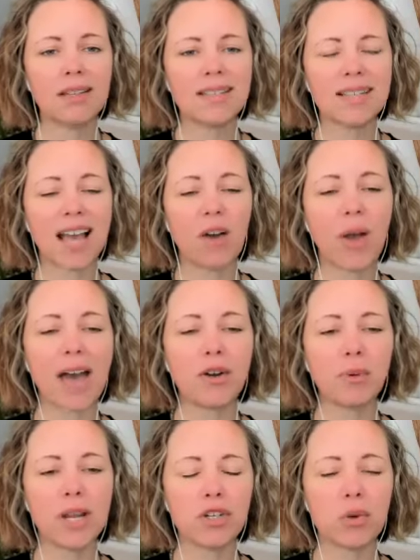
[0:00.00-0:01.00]
This is how
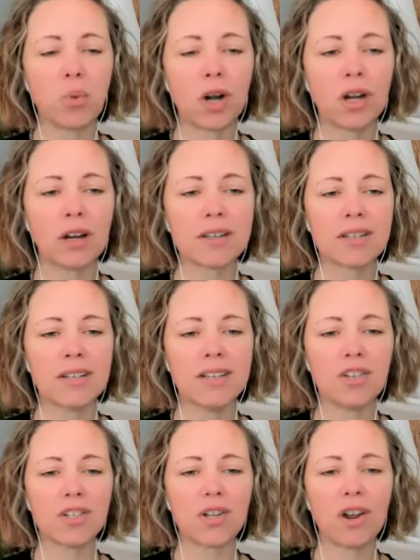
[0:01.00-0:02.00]
adoration works.
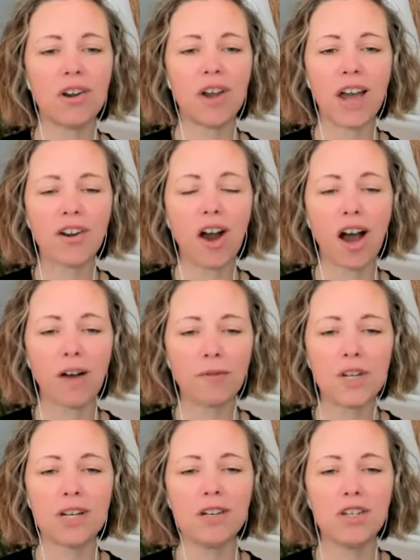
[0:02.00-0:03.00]
It's just not
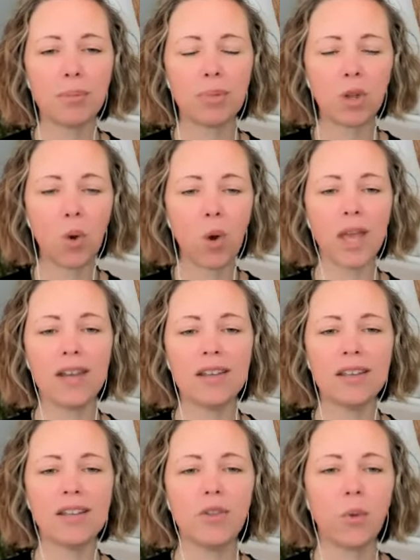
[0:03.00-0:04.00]
often deployed
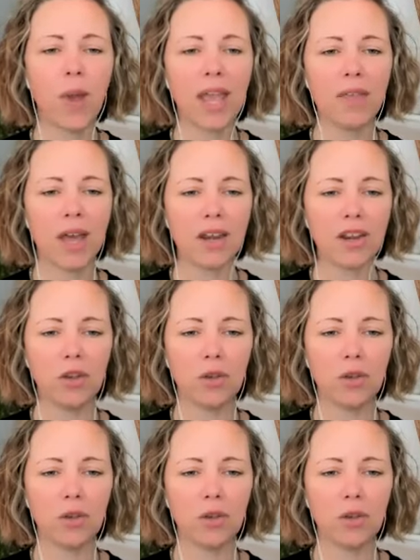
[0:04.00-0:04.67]
in the way that